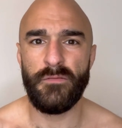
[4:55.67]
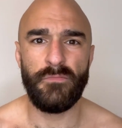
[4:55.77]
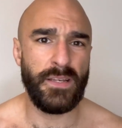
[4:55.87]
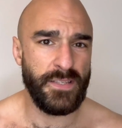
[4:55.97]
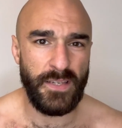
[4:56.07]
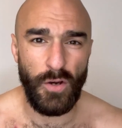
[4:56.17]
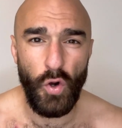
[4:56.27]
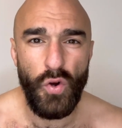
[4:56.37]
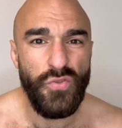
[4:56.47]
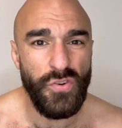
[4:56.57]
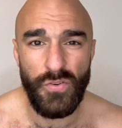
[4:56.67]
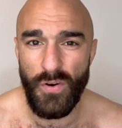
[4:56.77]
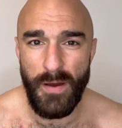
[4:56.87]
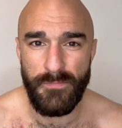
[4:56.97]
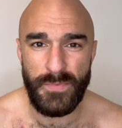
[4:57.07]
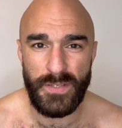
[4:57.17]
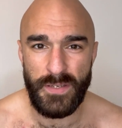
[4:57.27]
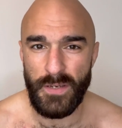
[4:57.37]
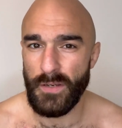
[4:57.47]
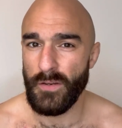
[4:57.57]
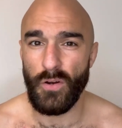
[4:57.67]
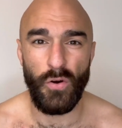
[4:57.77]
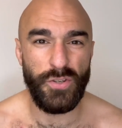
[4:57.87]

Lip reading: let's say 100 grams or